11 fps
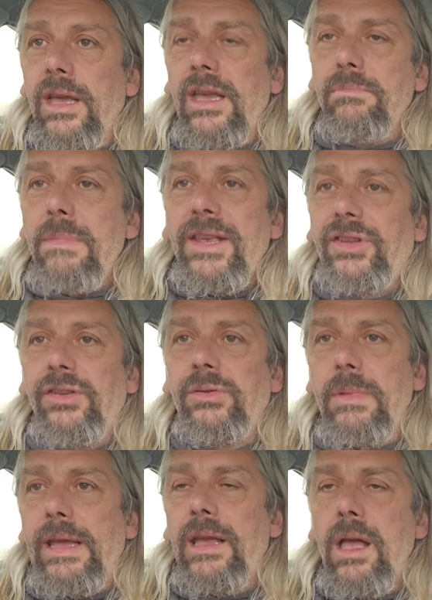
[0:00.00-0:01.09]
he messaged
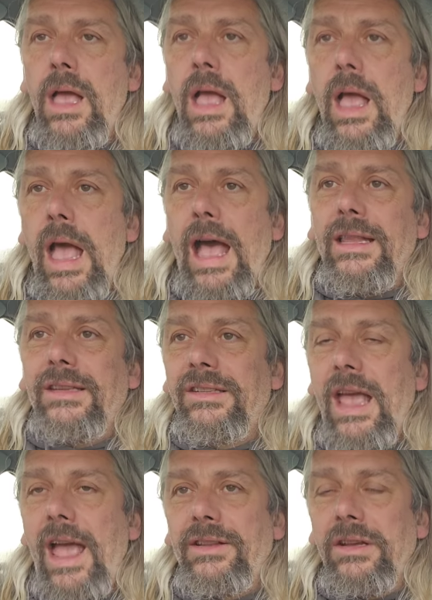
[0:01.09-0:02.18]
me and
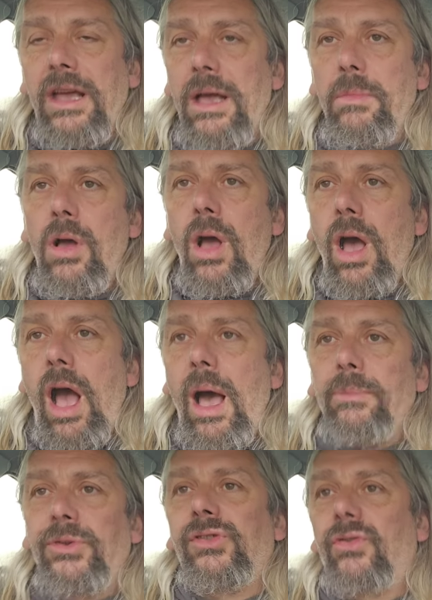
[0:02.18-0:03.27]
said,
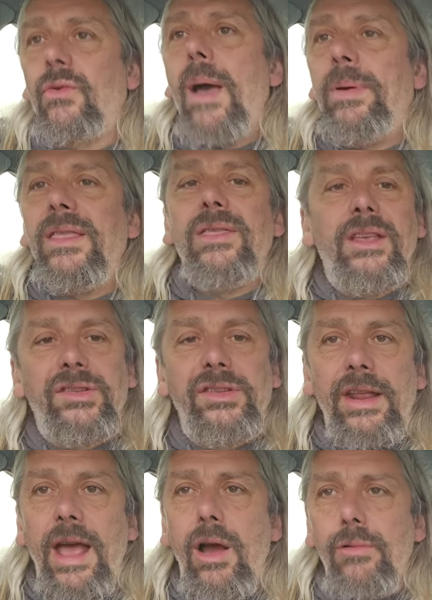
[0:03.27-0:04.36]
I'm scrapping this
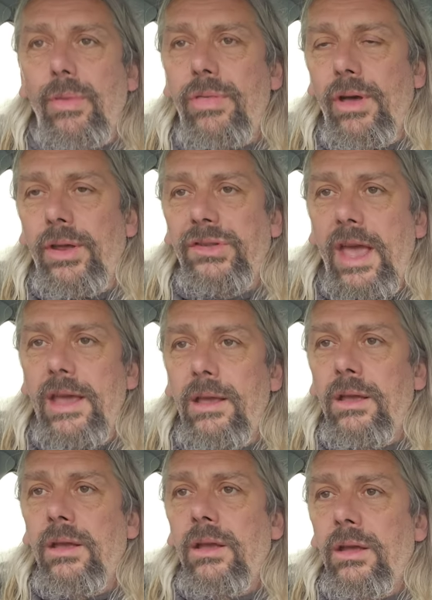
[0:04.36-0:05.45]
ZR on Thursday.
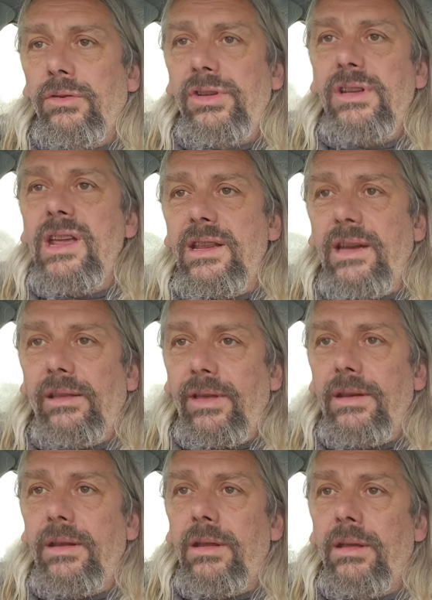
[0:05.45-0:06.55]
Do you need
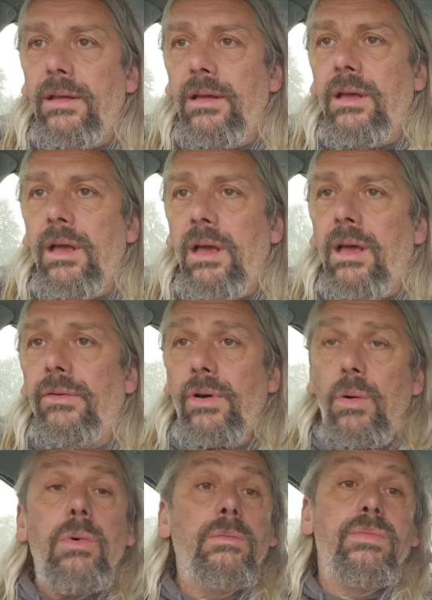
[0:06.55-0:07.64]
anything? I
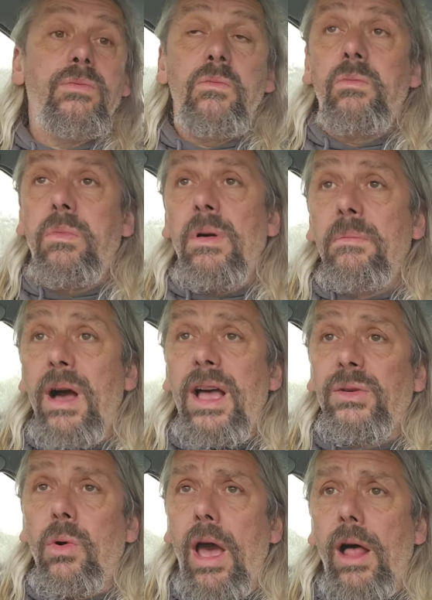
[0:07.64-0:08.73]
thought, well, might
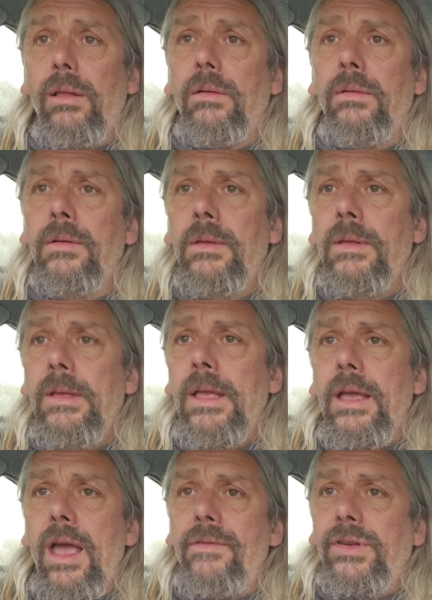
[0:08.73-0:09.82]
as well.
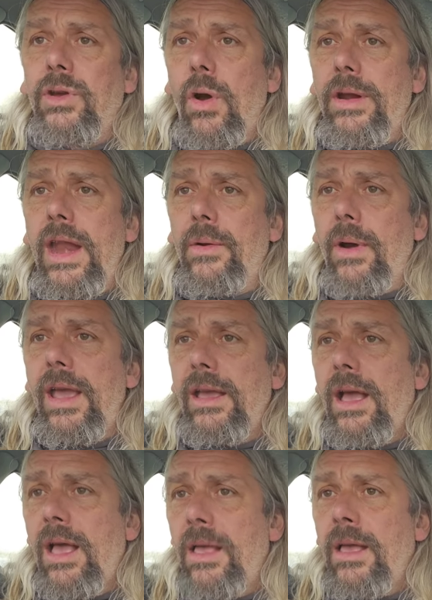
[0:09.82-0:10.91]
If it's going anyway,
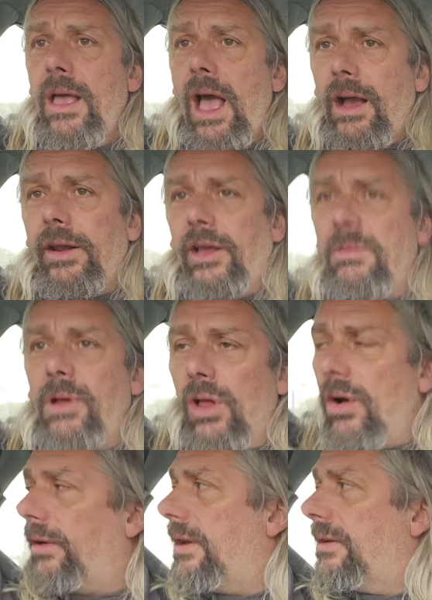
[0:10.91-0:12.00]
I'm going to come
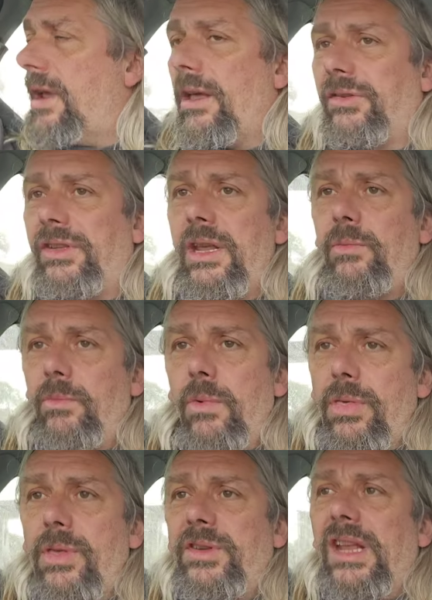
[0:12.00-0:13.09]
along and see
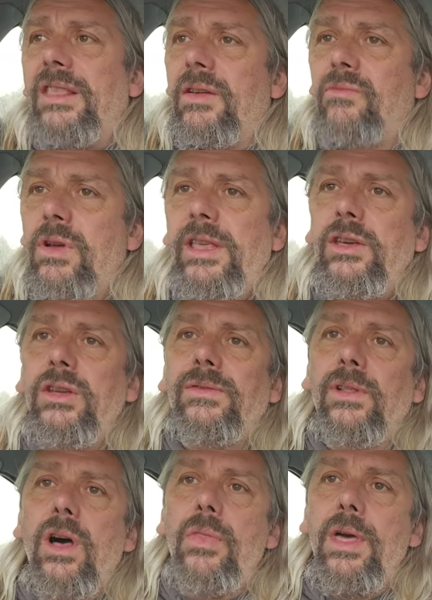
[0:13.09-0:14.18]
whether there's anything really
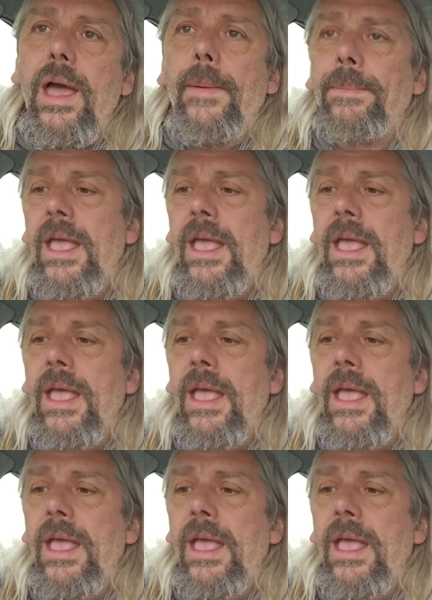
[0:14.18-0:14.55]
useful on there.